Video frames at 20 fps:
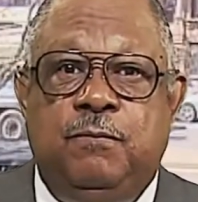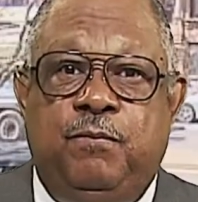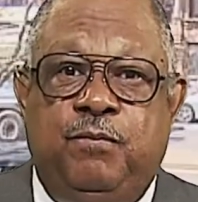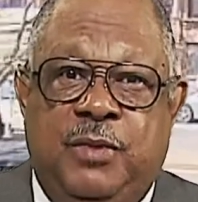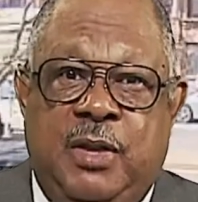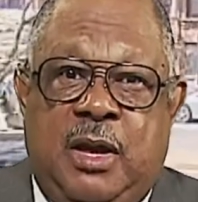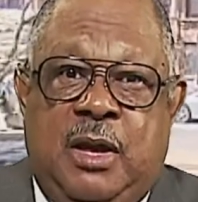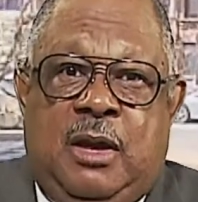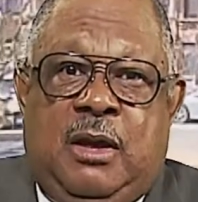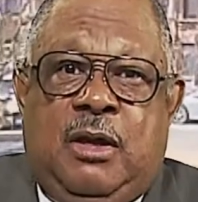
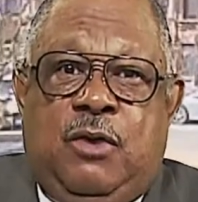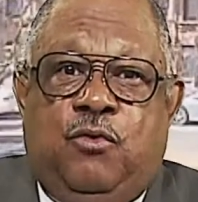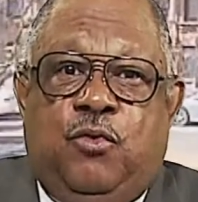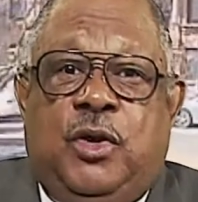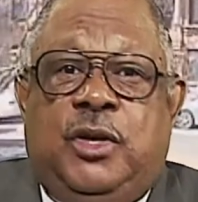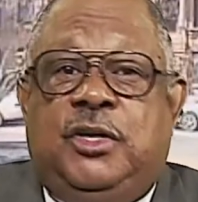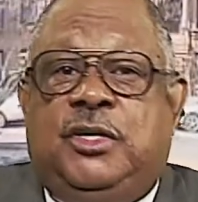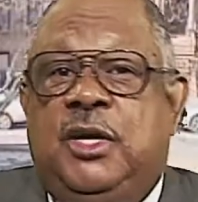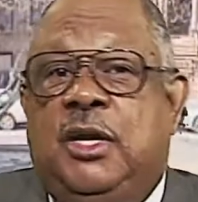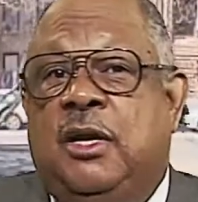Uh,
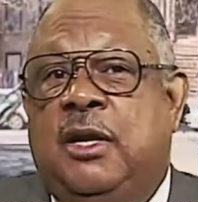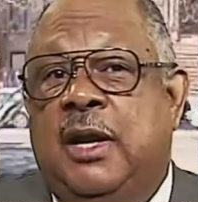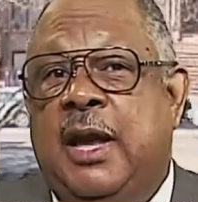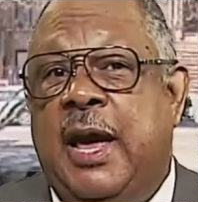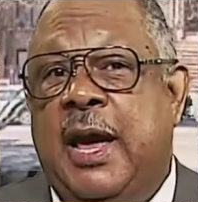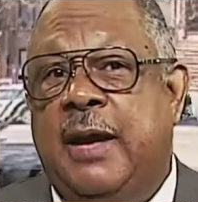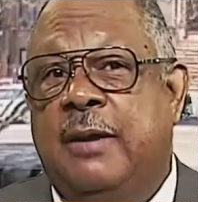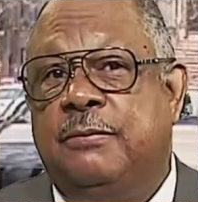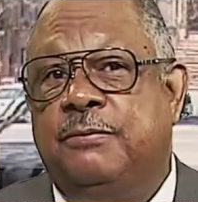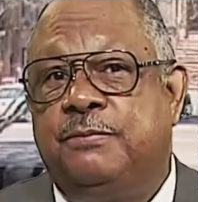run tell
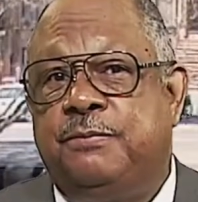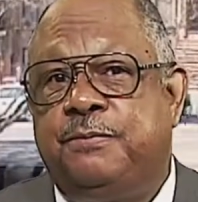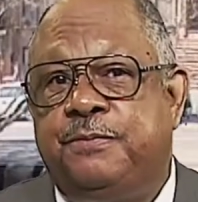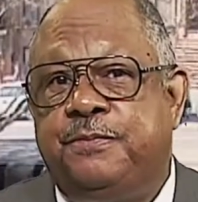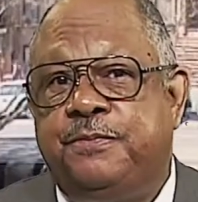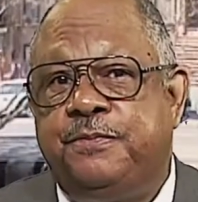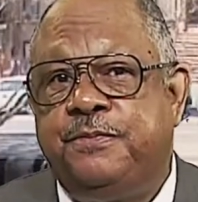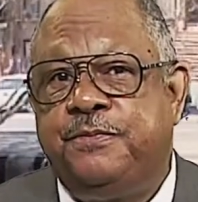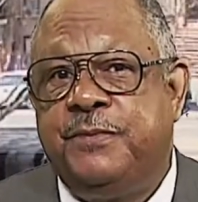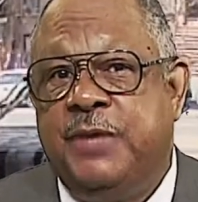that.
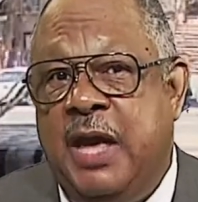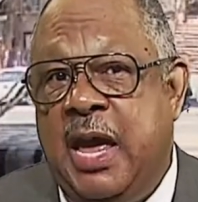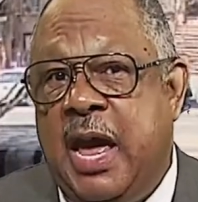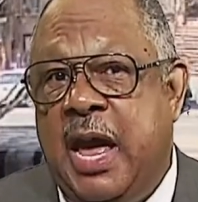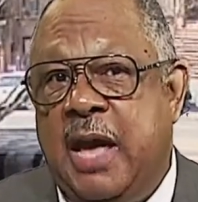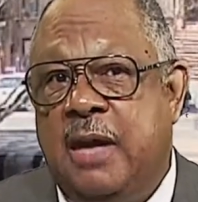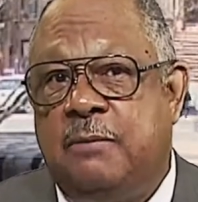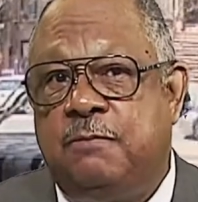Yeah.